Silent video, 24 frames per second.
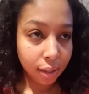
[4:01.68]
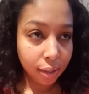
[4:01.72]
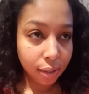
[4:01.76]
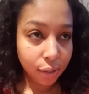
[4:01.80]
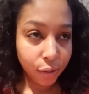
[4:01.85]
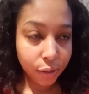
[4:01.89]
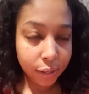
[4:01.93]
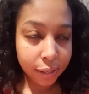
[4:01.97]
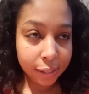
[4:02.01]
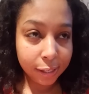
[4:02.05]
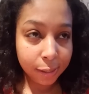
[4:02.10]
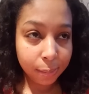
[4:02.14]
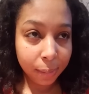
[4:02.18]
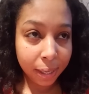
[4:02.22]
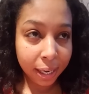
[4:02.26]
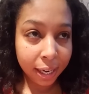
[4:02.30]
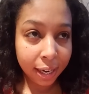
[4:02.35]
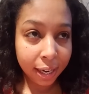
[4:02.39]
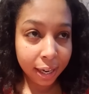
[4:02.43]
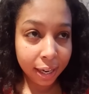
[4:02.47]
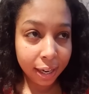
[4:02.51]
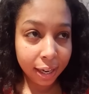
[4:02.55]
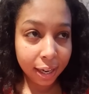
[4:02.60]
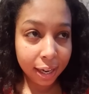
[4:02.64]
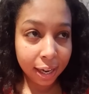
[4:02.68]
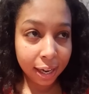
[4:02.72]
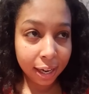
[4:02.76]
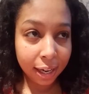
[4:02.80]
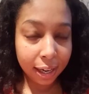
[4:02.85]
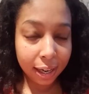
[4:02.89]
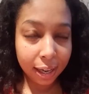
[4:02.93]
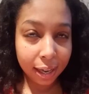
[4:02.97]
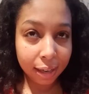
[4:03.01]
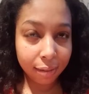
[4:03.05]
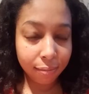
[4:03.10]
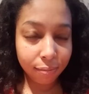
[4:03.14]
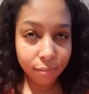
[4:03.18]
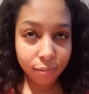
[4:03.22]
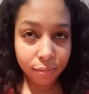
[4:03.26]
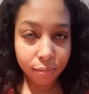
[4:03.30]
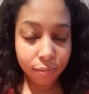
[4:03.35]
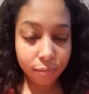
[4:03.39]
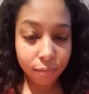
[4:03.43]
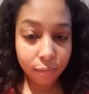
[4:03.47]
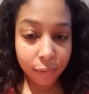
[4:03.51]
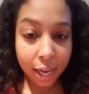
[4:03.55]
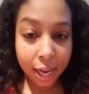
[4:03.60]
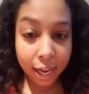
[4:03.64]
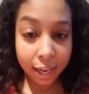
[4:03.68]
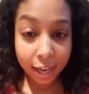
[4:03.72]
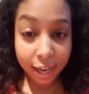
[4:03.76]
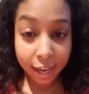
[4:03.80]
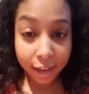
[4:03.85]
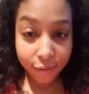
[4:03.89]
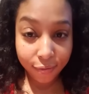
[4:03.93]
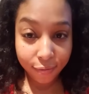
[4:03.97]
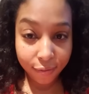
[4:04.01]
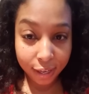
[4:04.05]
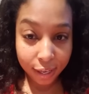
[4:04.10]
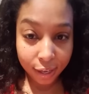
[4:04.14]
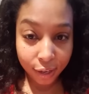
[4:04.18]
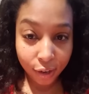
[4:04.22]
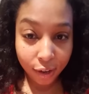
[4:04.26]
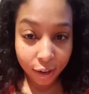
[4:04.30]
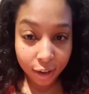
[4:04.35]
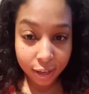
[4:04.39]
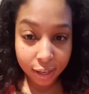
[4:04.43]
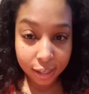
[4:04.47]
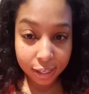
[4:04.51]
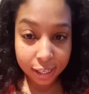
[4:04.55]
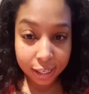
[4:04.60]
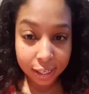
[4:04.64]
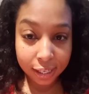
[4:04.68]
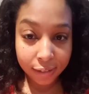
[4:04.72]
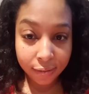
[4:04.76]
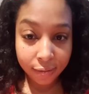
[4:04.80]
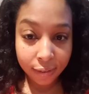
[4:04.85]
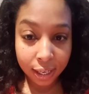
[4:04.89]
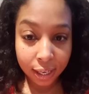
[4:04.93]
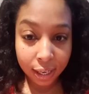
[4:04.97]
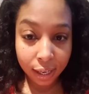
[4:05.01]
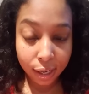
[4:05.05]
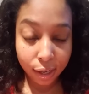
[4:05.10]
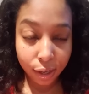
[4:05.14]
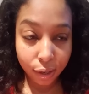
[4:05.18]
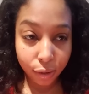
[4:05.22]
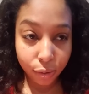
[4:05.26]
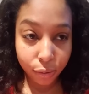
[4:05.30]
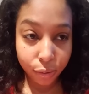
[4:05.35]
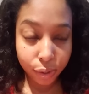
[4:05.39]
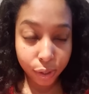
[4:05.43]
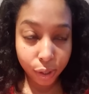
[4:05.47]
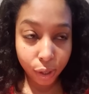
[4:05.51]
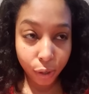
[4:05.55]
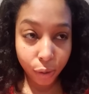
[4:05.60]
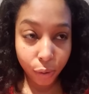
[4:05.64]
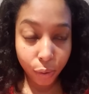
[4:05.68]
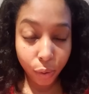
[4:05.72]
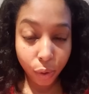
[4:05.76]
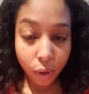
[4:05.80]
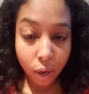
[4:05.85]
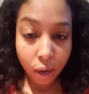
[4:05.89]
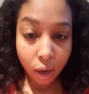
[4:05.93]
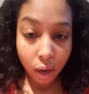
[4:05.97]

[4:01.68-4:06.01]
transpire. I, I can't fit it all into this video. So